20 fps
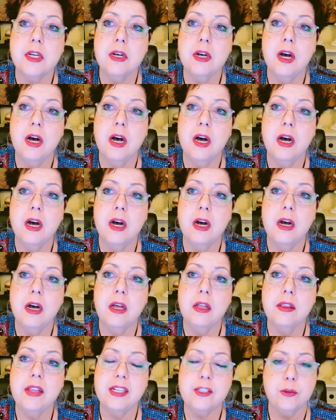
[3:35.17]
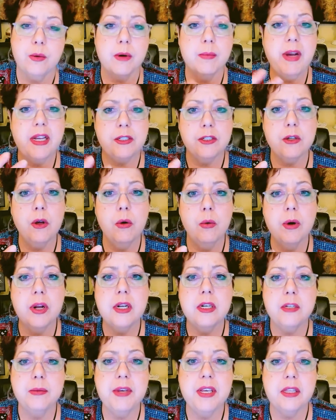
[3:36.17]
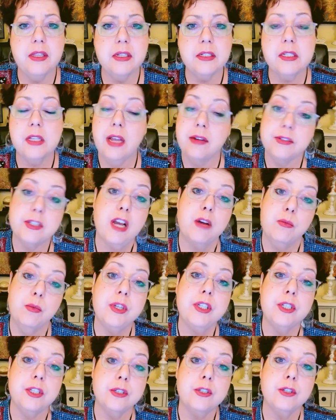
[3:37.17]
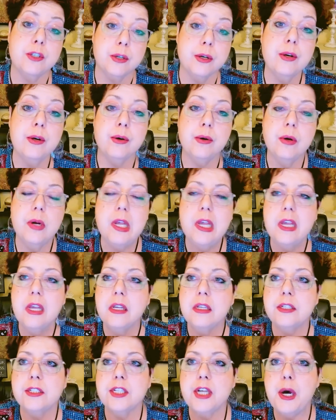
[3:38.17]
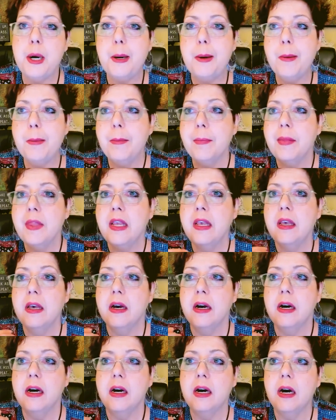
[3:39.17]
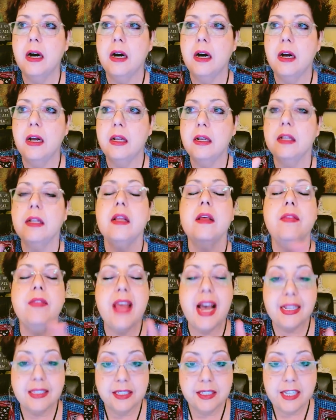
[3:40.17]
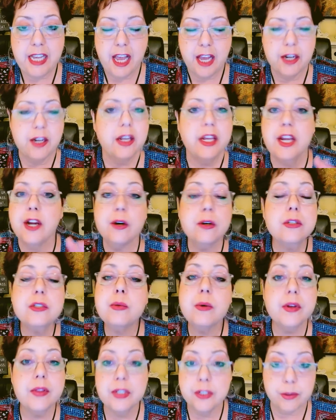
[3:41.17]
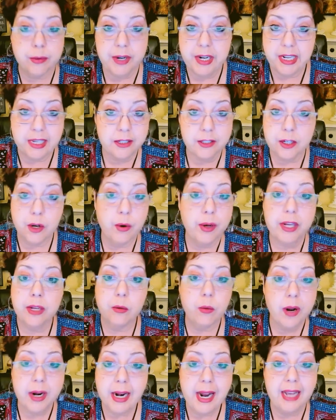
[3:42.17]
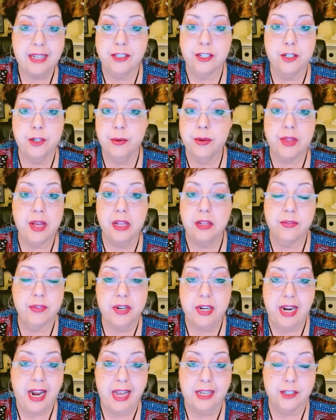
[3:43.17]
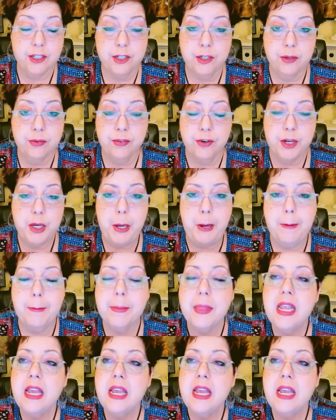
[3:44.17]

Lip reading: that's where my soul wanted to be in this lifetime, which is true. So that said, here's where this reading is going and what it has to do with elephant and has to do for you.